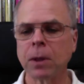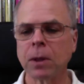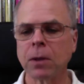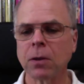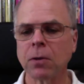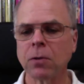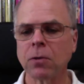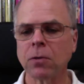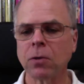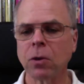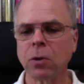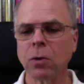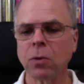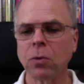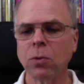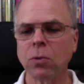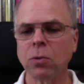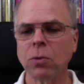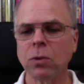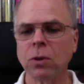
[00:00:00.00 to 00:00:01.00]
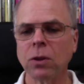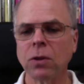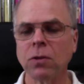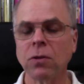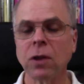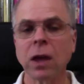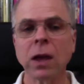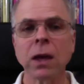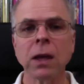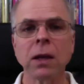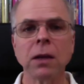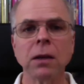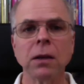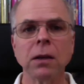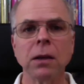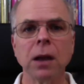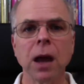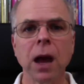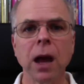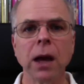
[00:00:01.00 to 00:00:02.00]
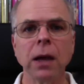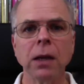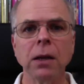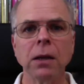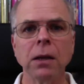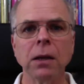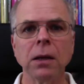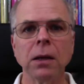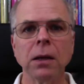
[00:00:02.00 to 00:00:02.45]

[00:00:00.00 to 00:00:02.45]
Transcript: So the second night,